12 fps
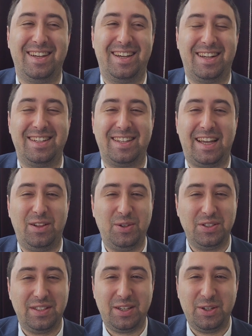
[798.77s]
He's like, how long
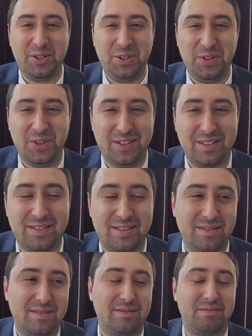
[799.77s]
does it take you to learn this?
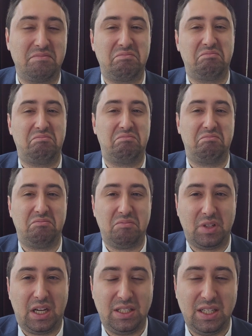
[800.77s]

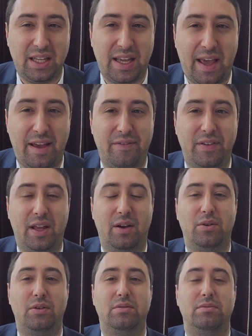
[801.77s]
I say, like a half an
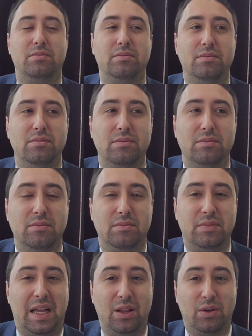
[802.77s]
hour.
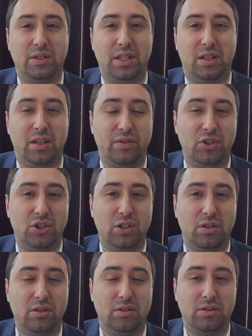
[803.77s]
How long does it take to leave the
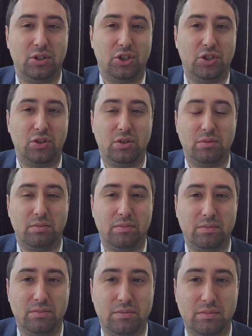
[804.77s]
shirim?
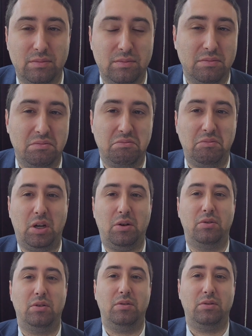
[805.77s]
I
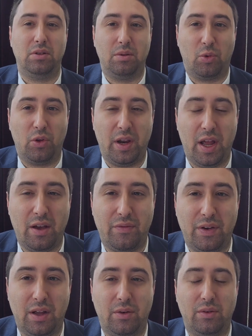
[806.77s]
don't know, a little more than a half
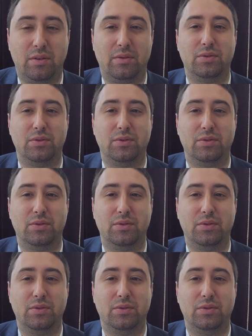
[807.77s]
an hour.